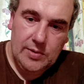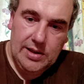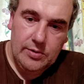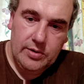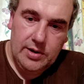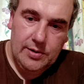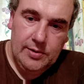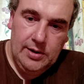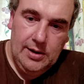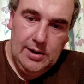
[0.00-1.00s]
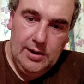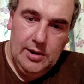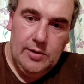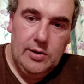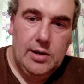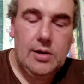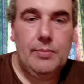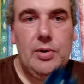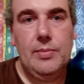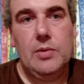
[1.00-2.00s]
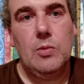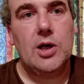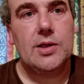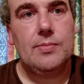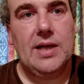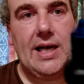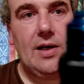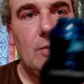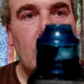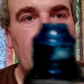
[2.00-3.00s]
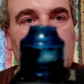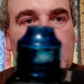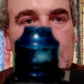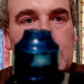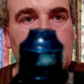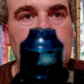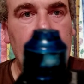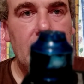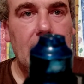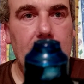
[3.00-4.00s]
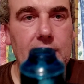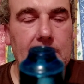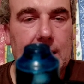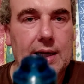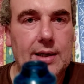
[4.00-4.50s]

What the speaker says: as well. So put my Wasp Nano on there, shut the